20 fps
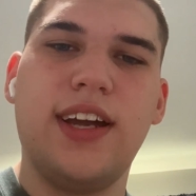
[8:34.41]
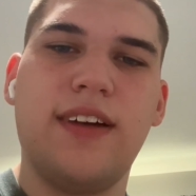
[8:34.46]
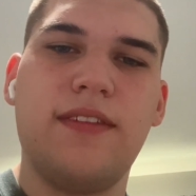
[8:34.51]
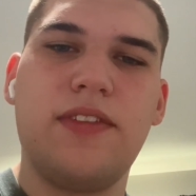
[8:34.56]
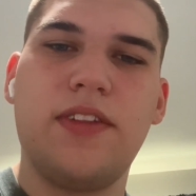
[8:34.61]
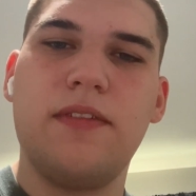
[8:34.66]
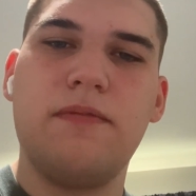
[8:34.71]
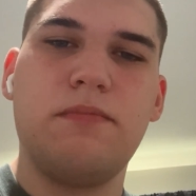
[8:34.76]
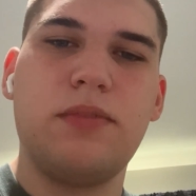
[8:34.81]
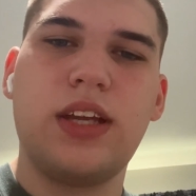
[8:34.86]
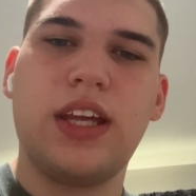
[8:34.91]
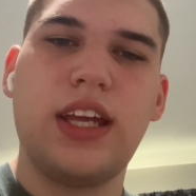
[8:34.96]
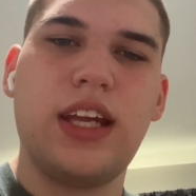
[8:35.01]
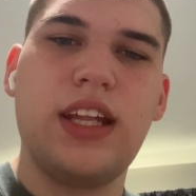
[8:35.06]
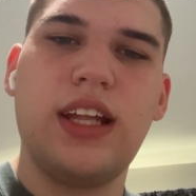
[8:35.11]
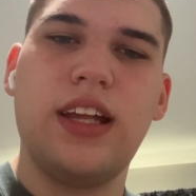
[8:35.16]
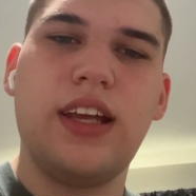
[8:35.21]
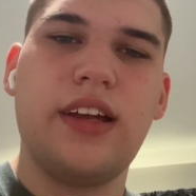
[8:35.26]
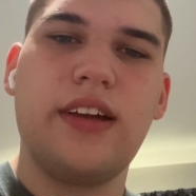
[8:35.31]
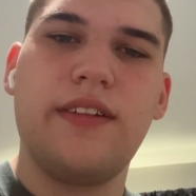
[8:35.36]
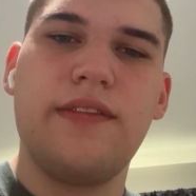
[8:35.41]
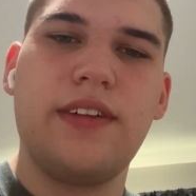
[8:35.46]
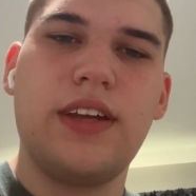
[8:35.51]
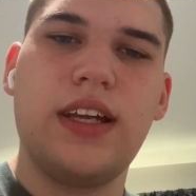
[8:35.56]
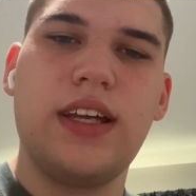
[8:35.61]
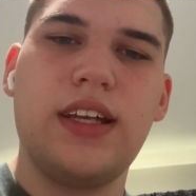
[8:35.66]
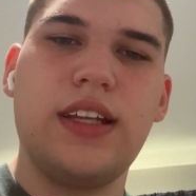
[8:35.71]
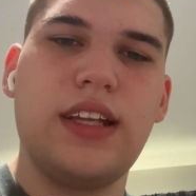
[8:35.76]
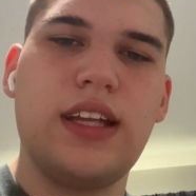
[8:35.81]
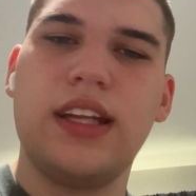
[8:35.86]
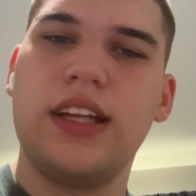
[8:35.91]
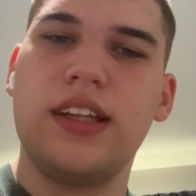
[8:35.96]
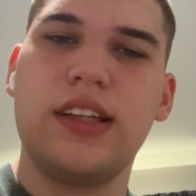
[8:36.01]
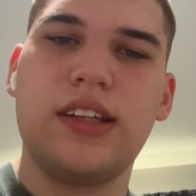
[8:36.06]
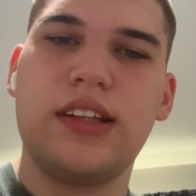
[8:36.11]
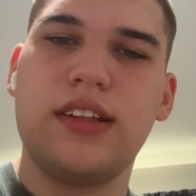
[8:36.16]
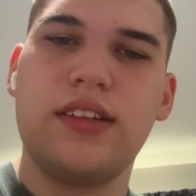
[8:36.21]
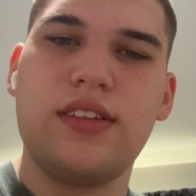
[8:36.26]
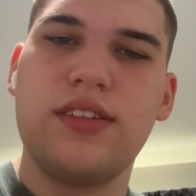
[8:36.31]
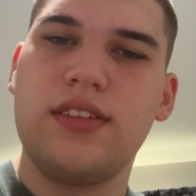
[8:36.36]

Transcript: of the beginning of it, and